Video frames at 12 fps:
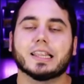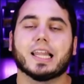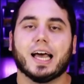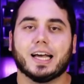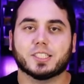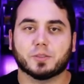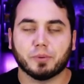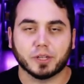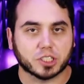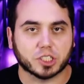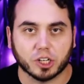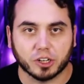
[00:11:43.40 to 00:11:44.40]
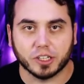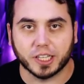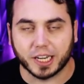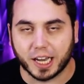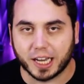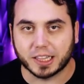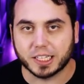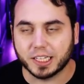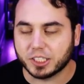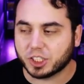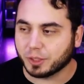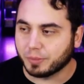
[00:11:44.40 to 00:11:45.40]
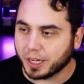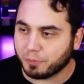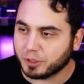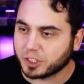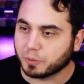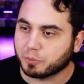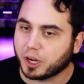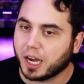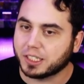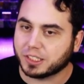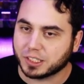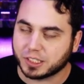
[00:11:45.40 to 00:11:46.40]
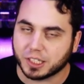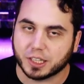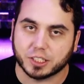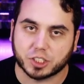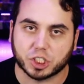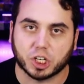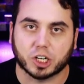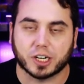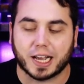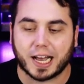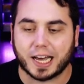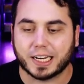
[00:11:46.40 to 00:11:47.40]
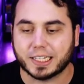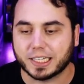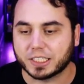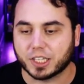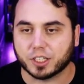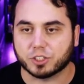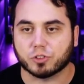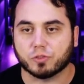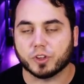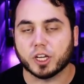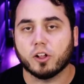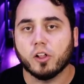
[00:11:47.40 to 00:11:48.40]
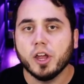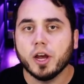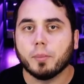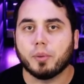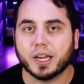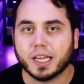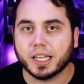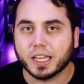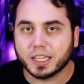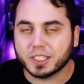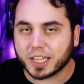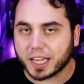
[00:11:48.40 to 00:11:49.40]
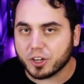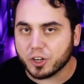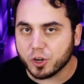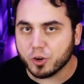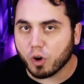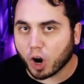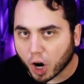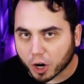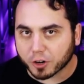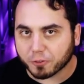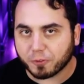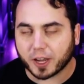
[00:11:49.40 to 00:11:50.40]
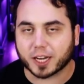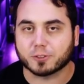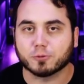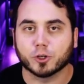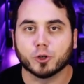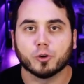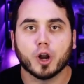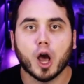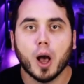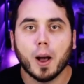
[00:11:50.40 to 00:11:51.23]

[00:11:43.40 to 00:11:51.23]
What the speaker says: last but certainly not least, you might be surprised to see this card added into this reveal, but it is a new artifact rune,